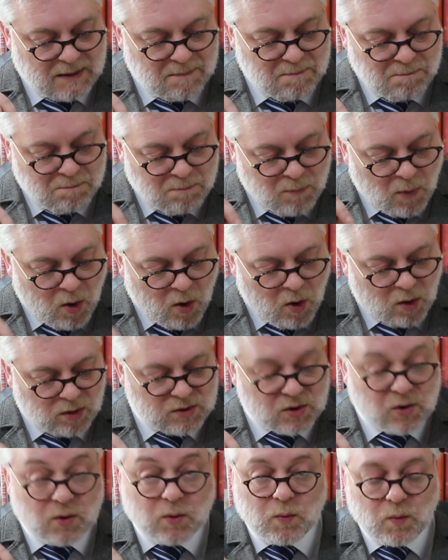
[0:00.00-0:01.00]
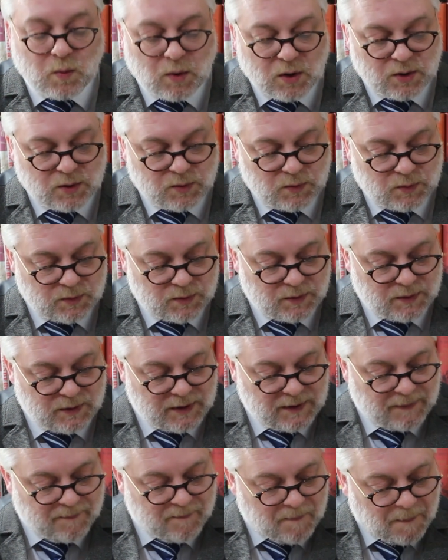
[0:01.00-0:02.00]
mortal
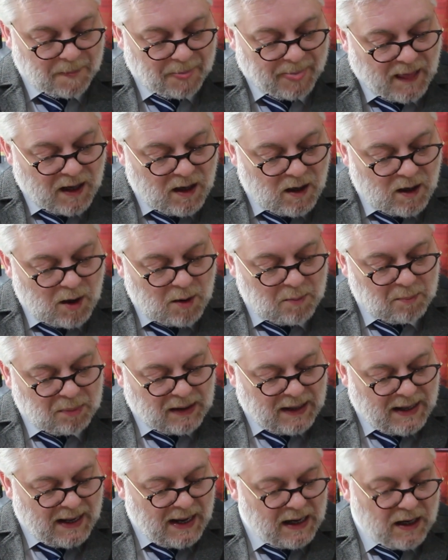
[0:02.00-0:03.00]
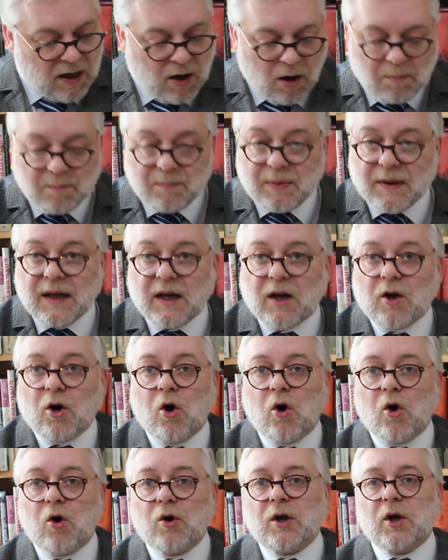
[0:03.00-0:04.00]
wound. Plague Company
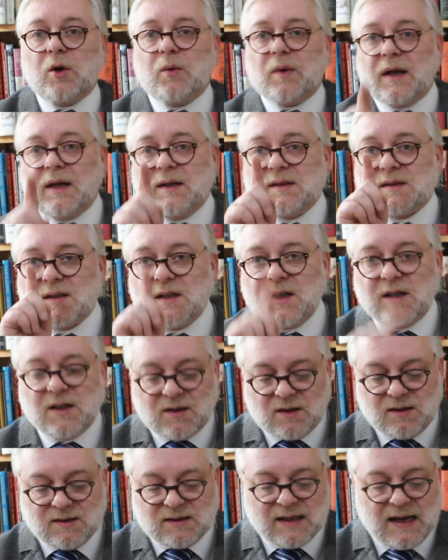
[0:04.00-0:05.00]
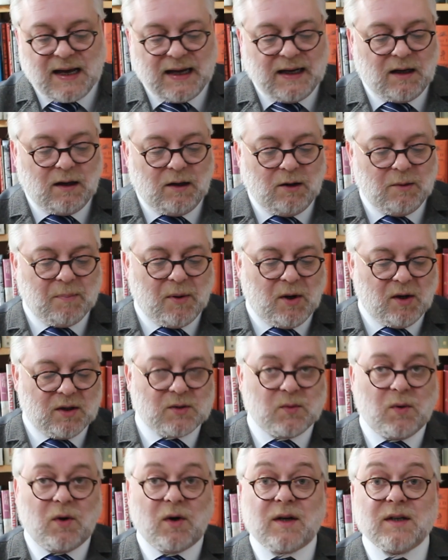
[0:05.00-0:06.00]
core units. Does that include
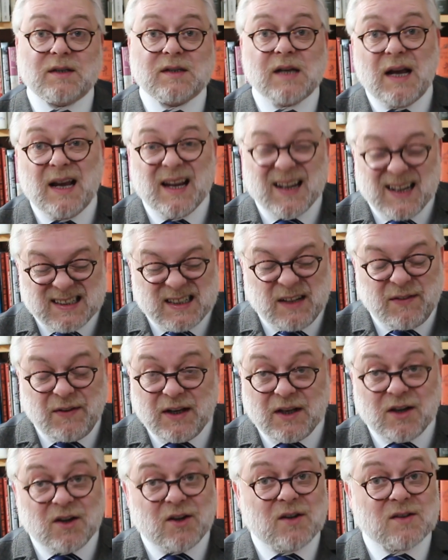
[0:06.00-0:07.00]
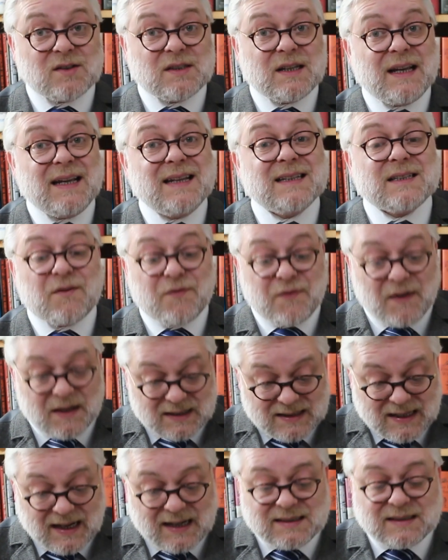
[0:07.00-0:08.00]
Poxwalkers? Because if it does, he's a
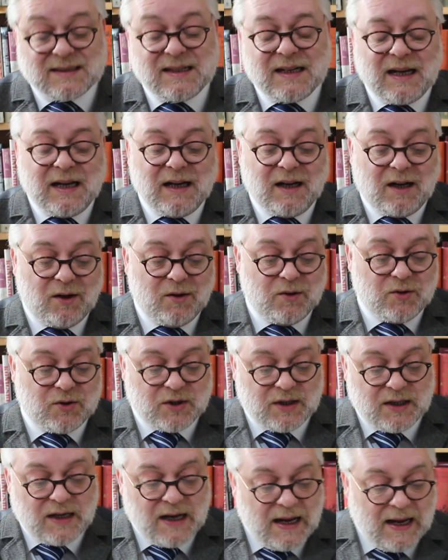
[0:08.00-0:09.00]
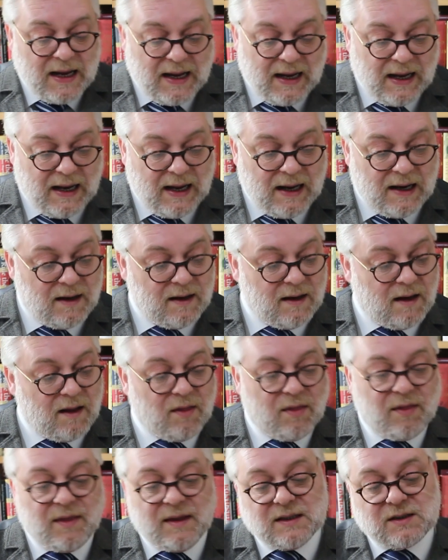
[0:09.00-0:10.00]
fantastic inclusion in
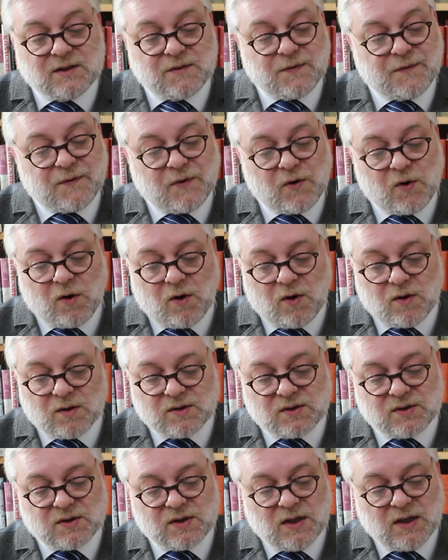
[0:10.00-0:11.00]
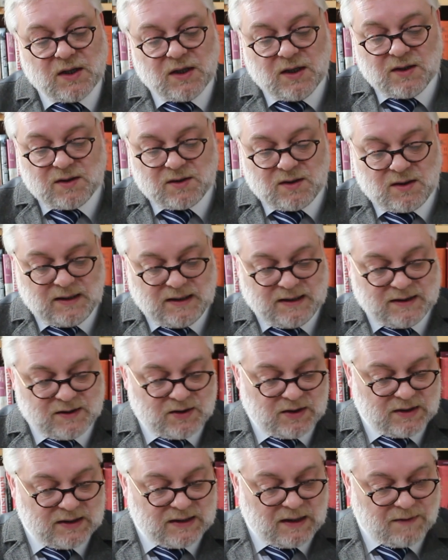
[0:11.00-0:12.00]
this force. So
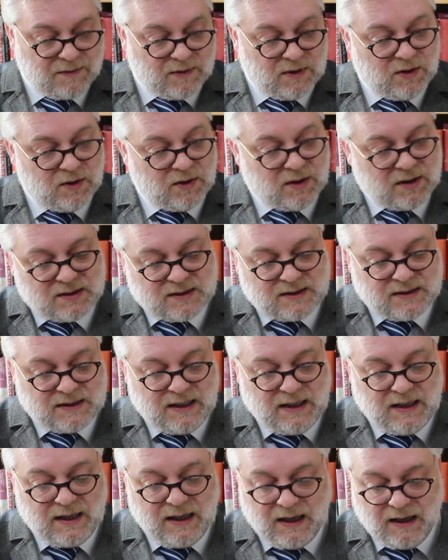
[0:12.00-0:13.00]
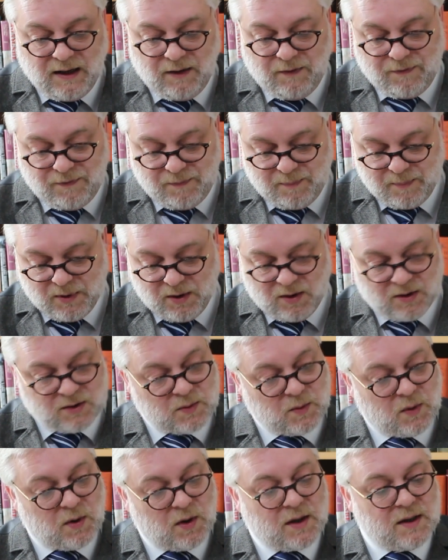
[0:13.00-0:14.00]
let's just have a look, see if
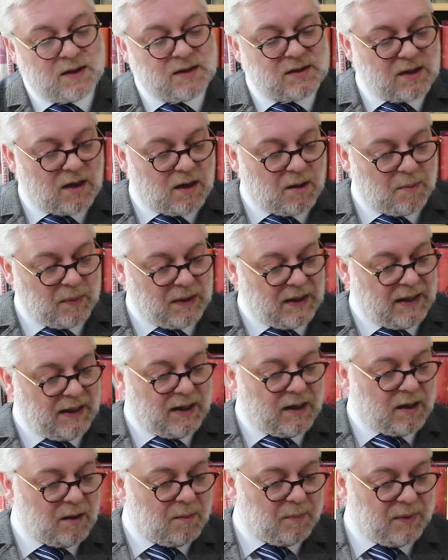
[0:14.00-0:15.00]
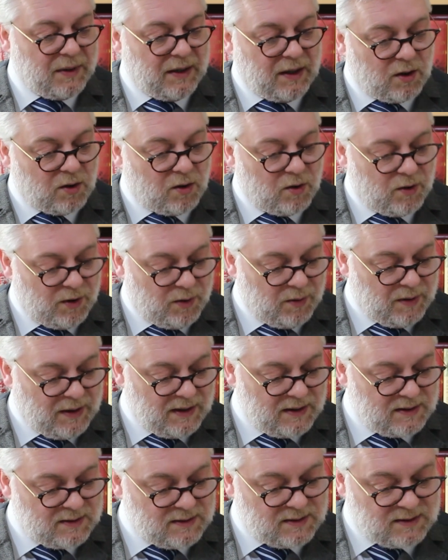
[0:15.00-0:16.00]
Poxwalkers are Plague Company core
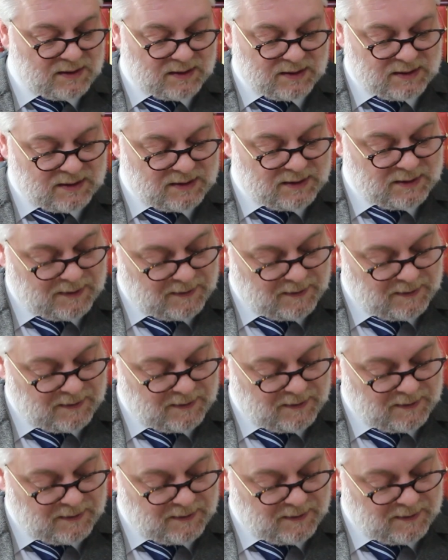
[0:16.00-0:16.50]
units.